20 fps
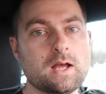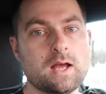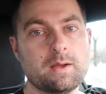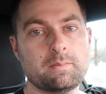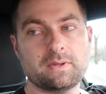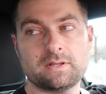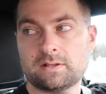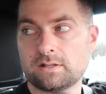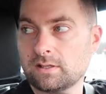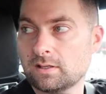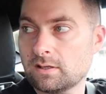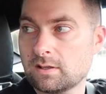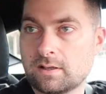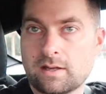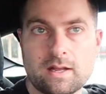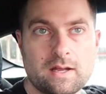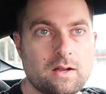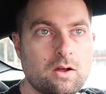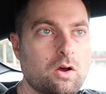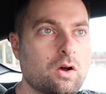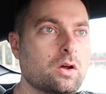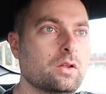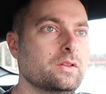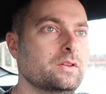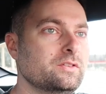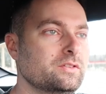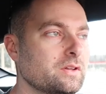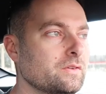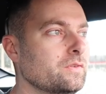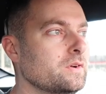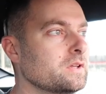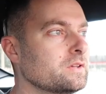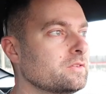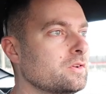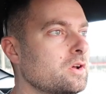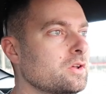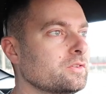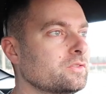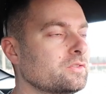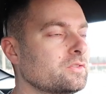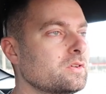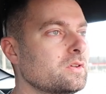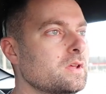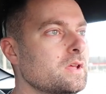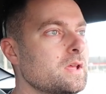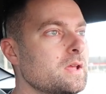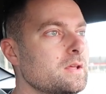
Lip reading: I mean, at the end of the day, all these different exhausts